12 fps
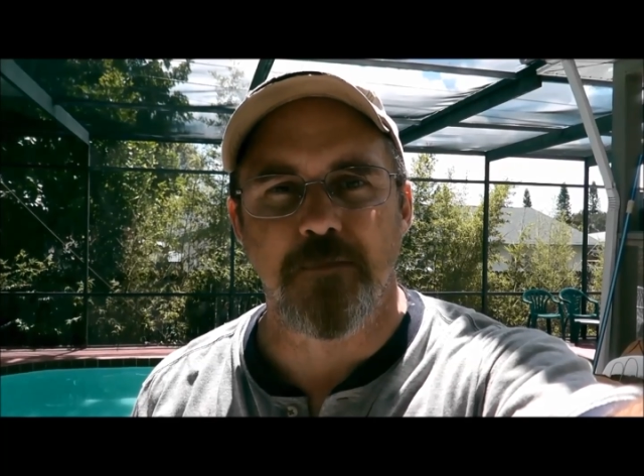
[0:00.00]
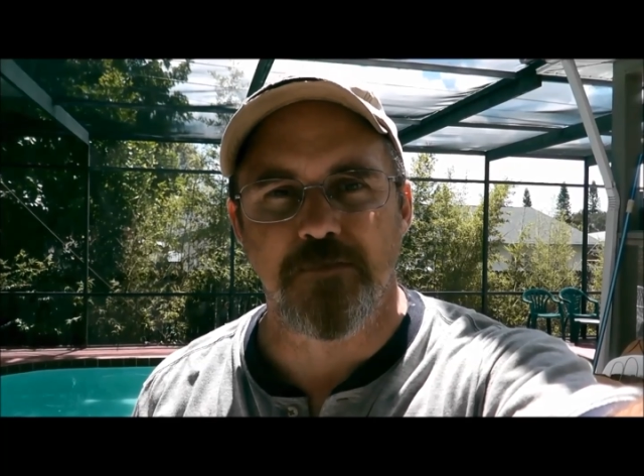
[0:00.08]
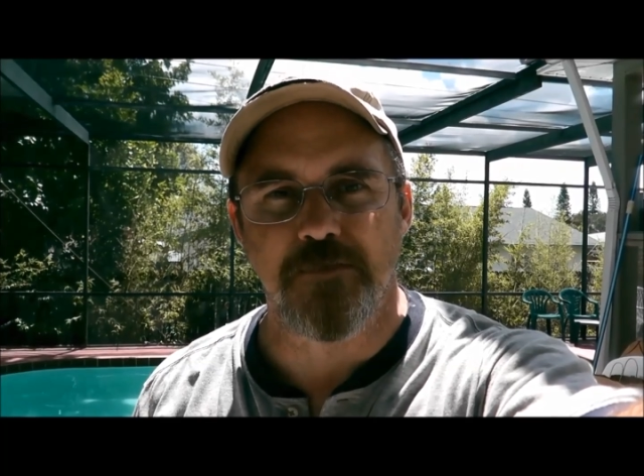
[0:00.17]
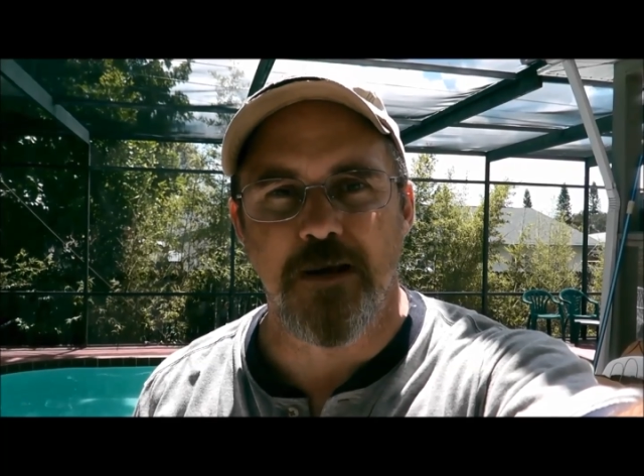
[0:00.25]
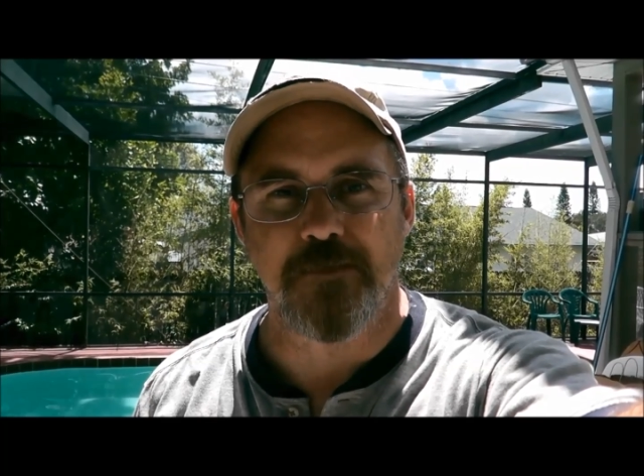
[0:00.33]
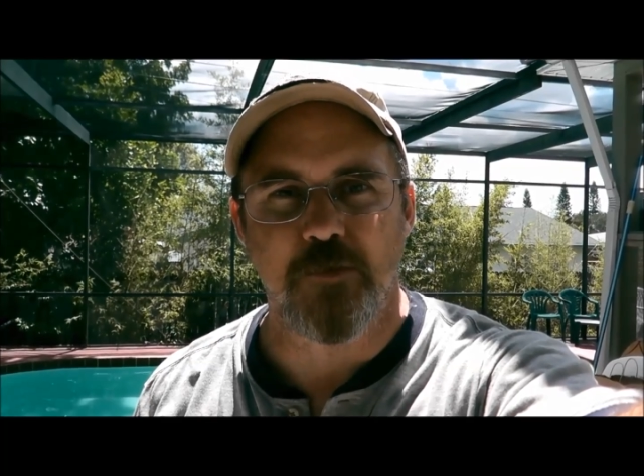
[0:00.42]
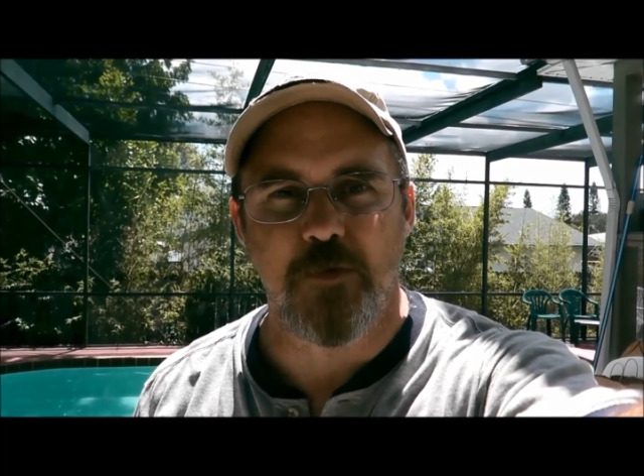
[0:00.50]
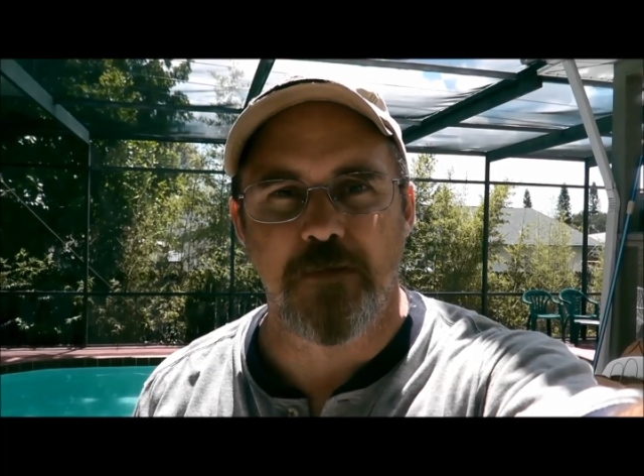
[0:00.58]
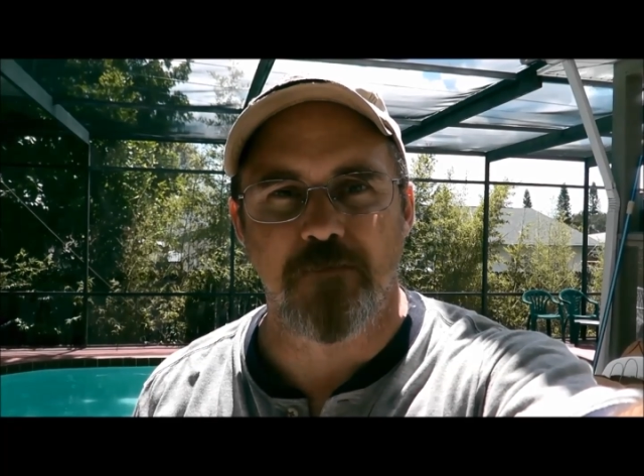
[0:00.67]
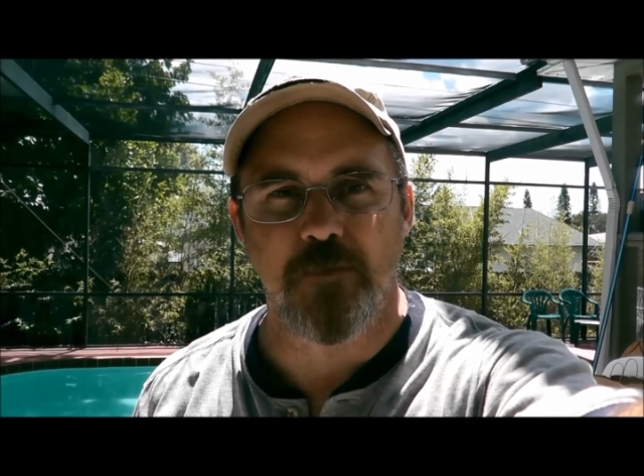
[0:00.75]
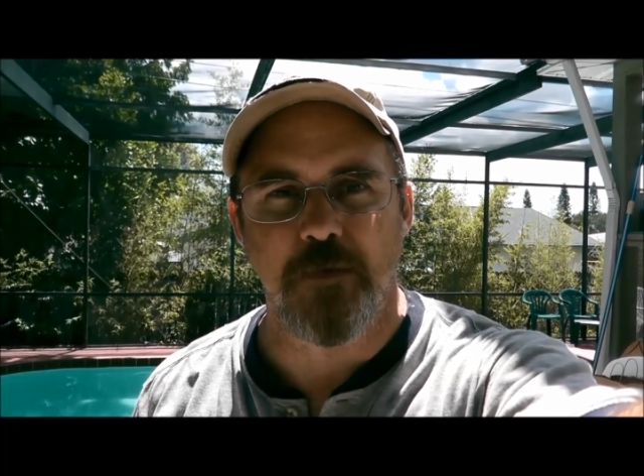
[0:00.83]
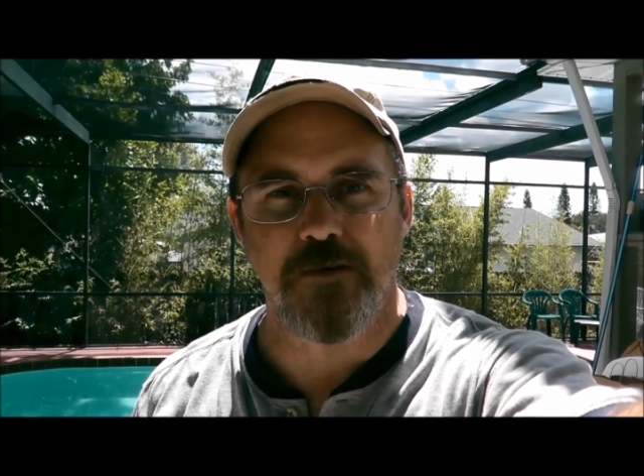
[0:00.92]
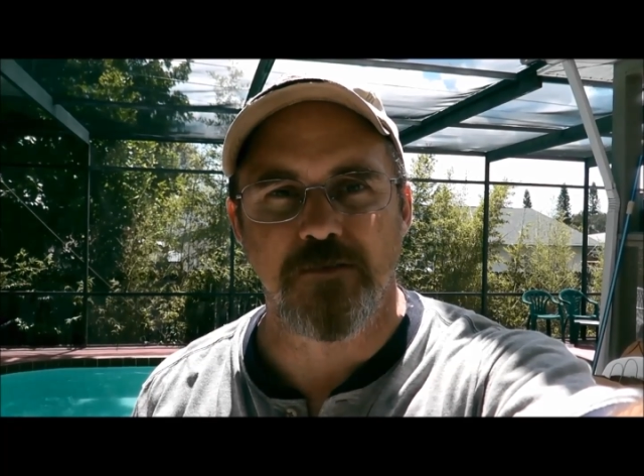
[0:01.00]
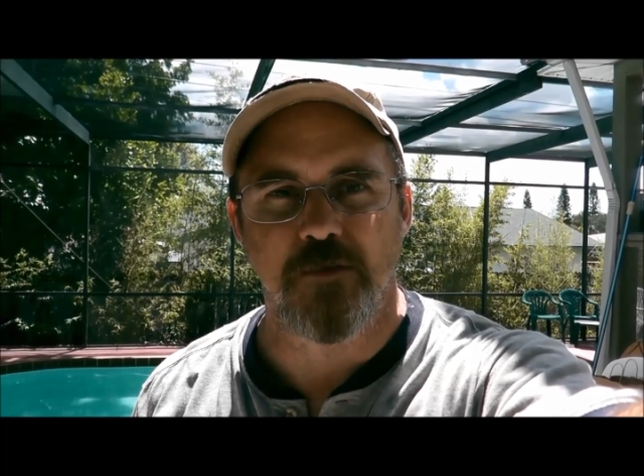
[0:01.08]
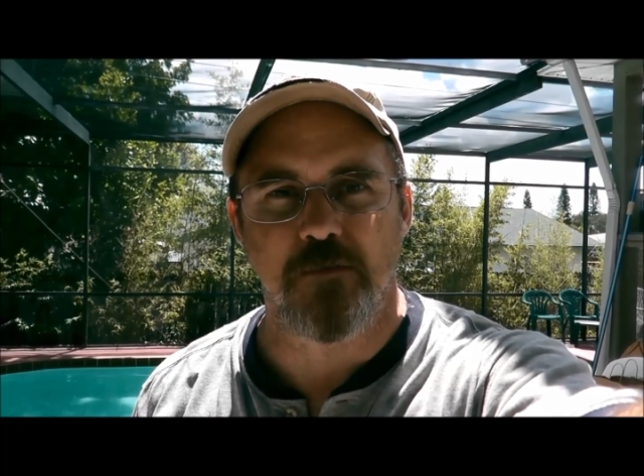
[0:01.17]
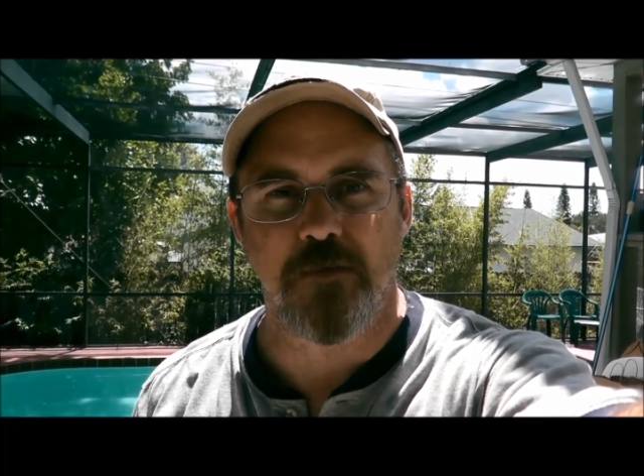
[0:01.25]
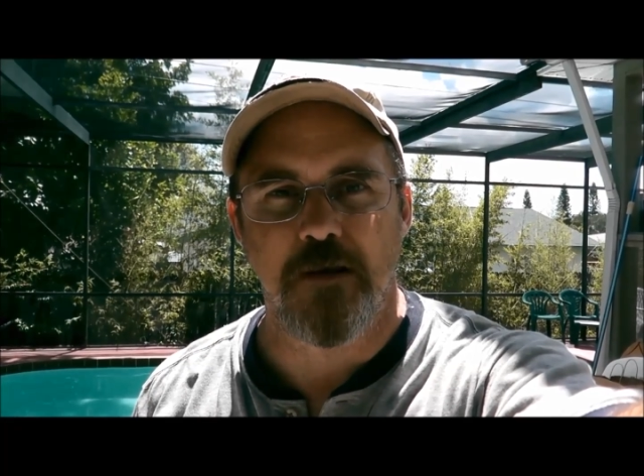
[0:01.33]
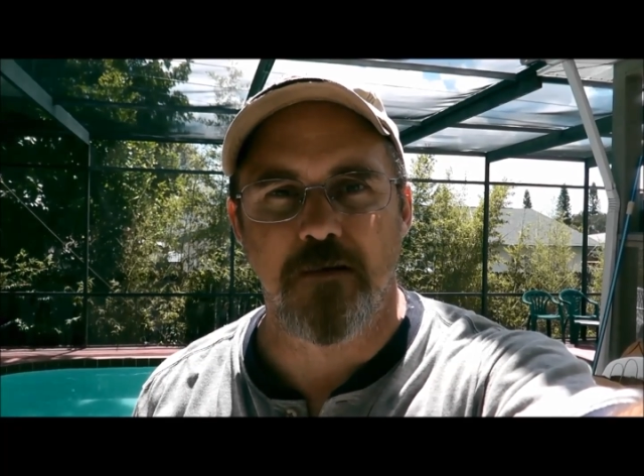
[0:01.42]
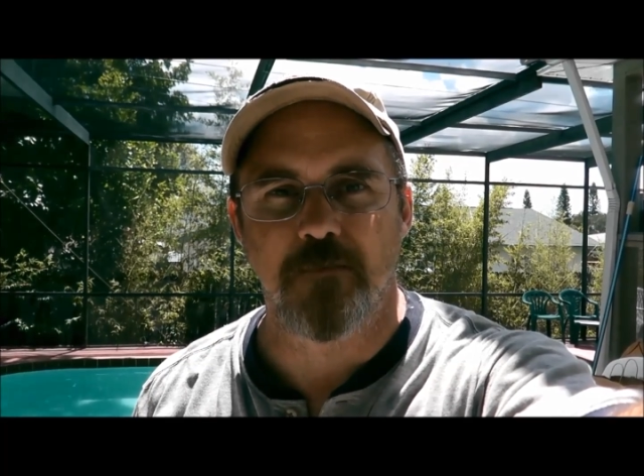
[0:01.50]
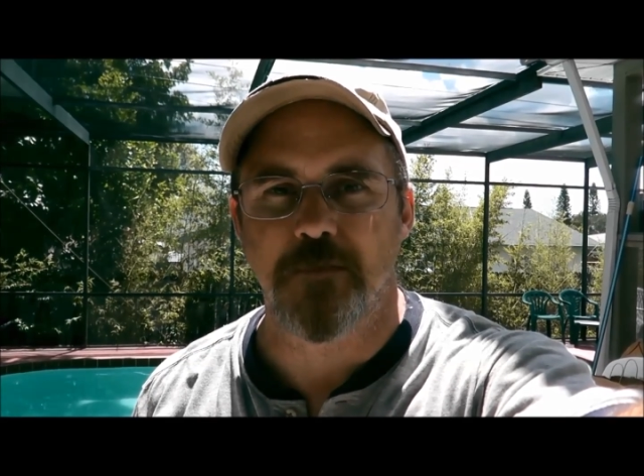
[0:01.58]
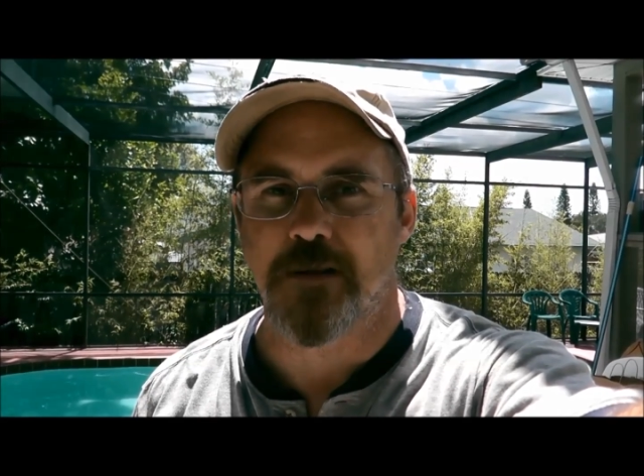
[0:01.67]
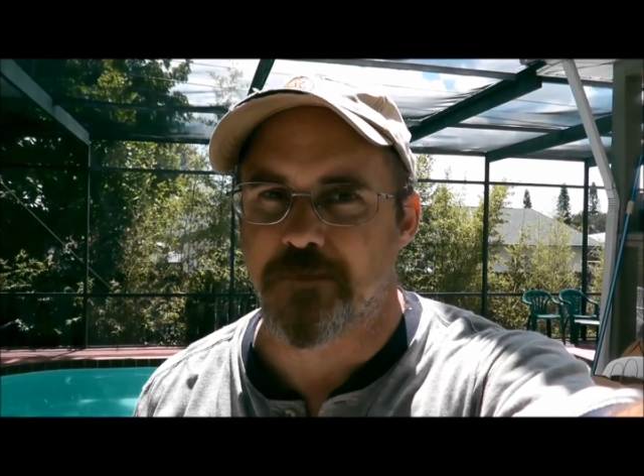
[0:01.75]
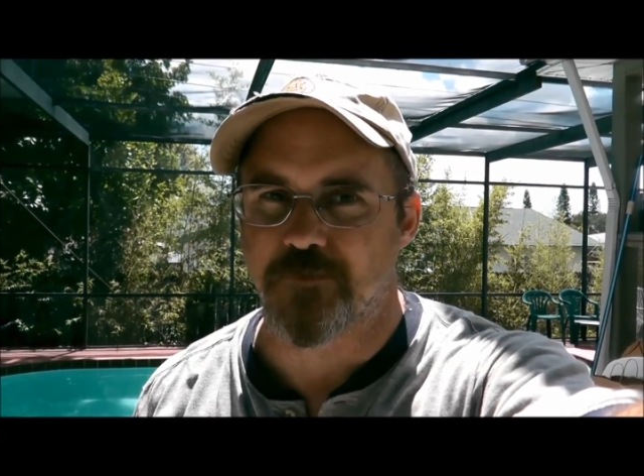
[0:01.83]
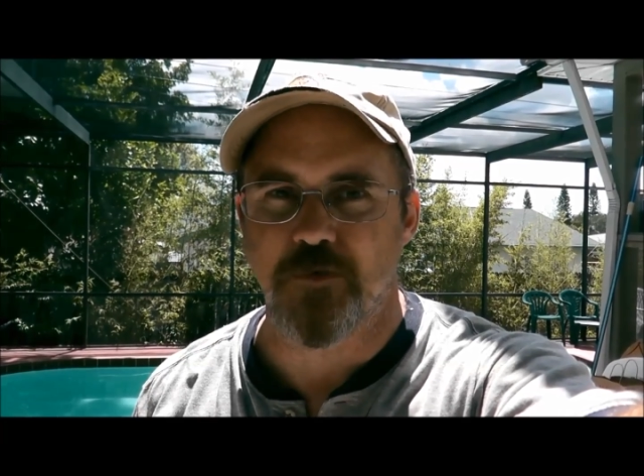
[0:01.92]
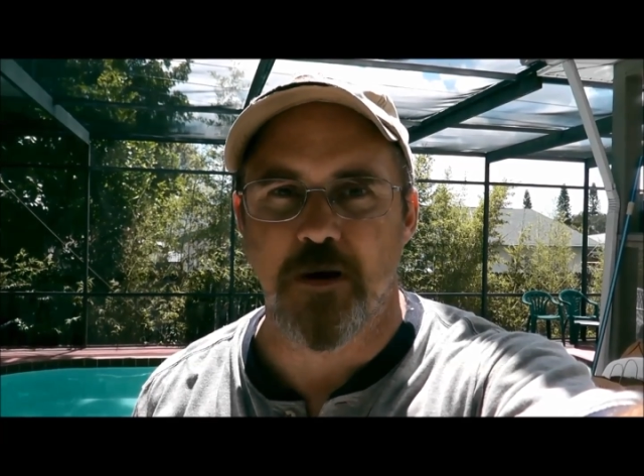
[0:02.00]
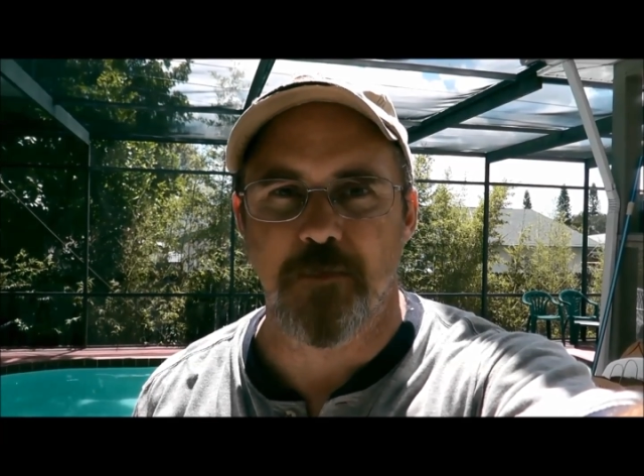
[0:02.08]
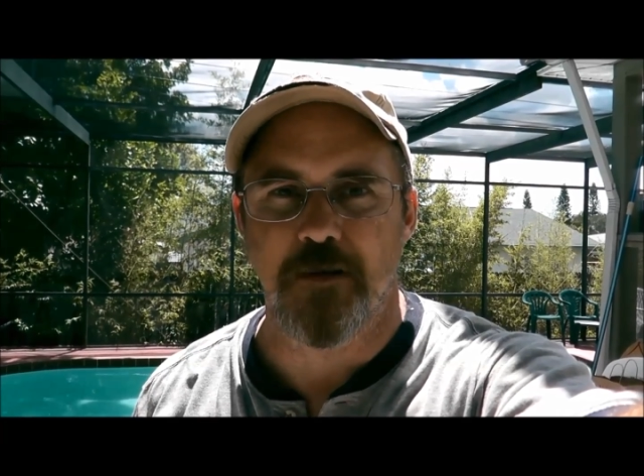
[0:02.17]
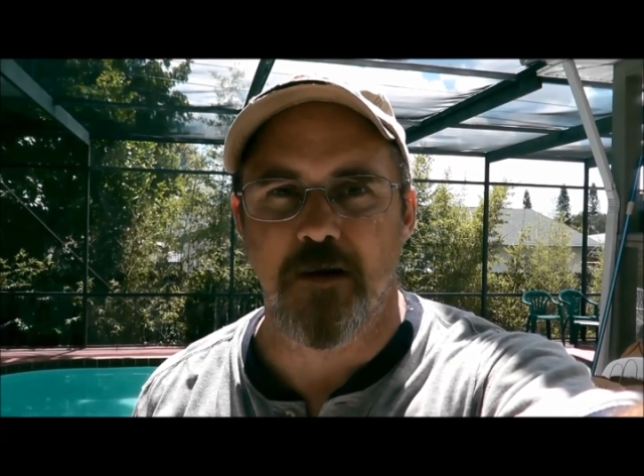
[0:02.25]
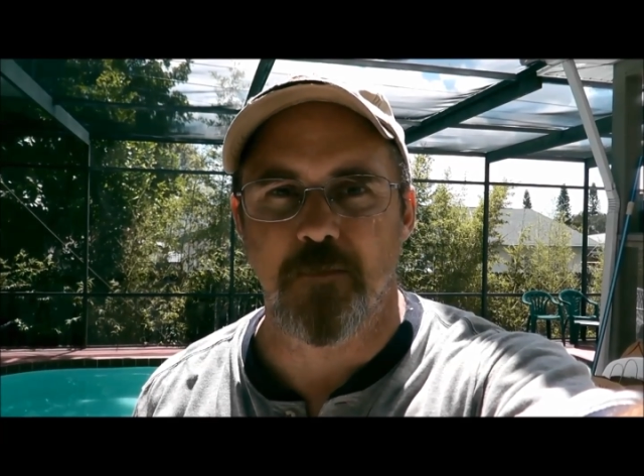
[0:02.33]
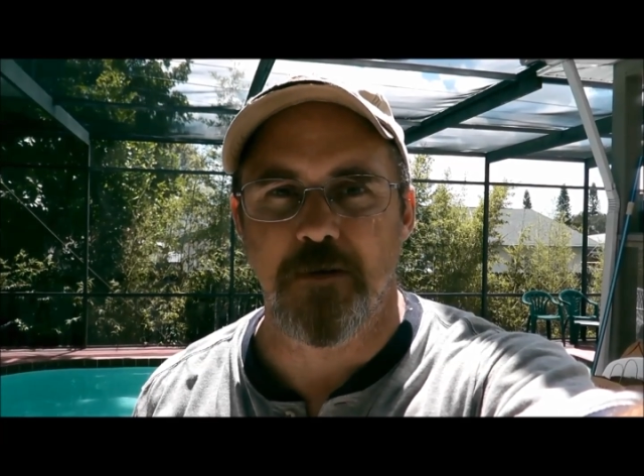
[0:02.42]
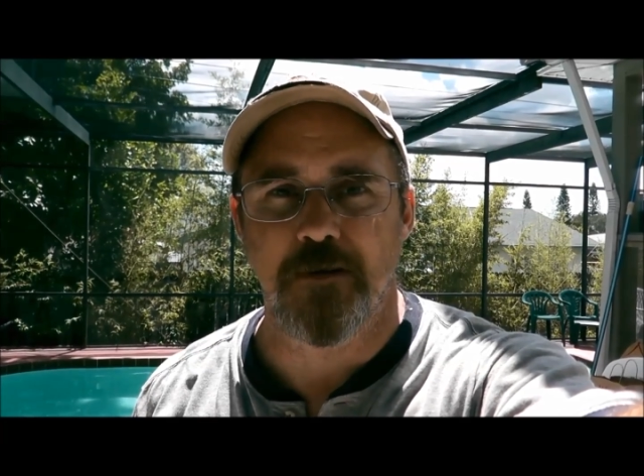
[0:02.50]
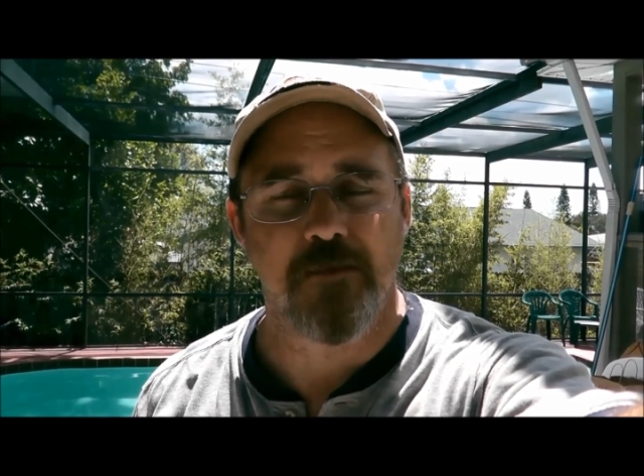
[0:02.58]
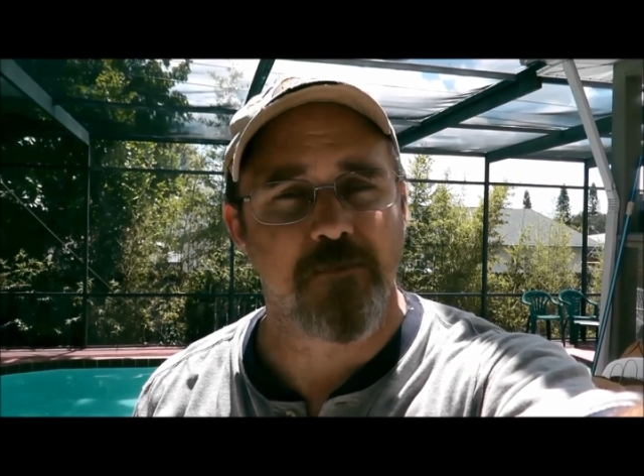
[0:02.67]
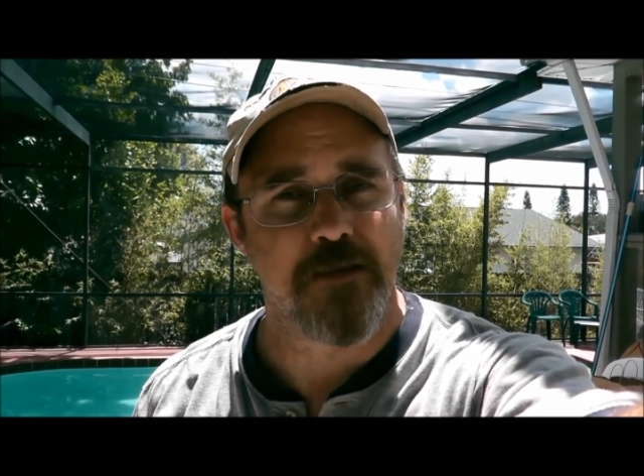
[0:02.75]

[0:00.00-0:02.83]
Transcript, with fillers: There's lots of great information over there. Like, subscribe, and comment here.